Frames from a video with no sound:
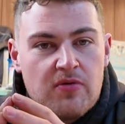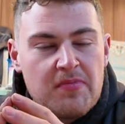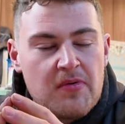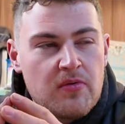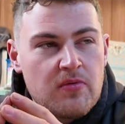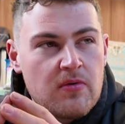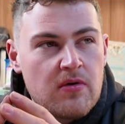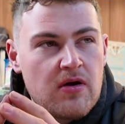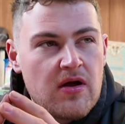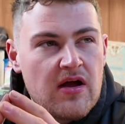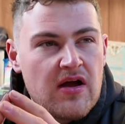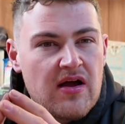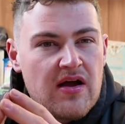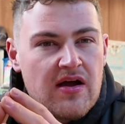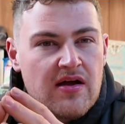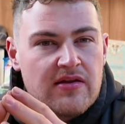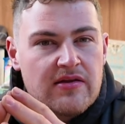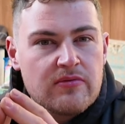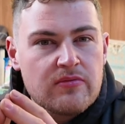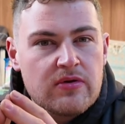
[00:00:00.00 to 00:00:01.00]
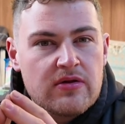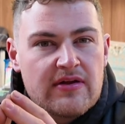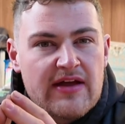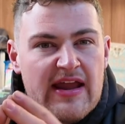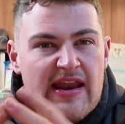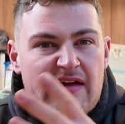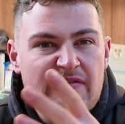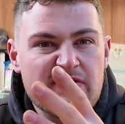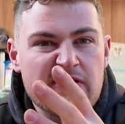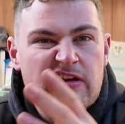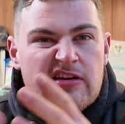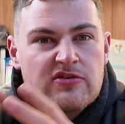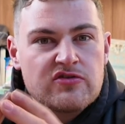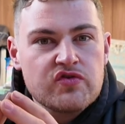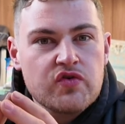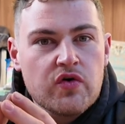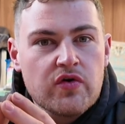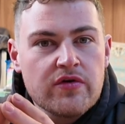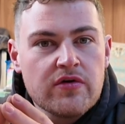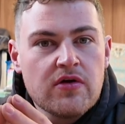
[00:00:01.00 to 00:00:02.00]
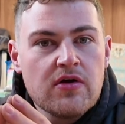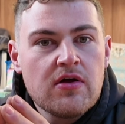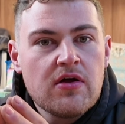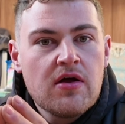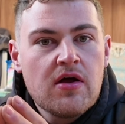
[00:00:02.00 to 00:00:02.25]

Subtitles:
but then we'll get everything done,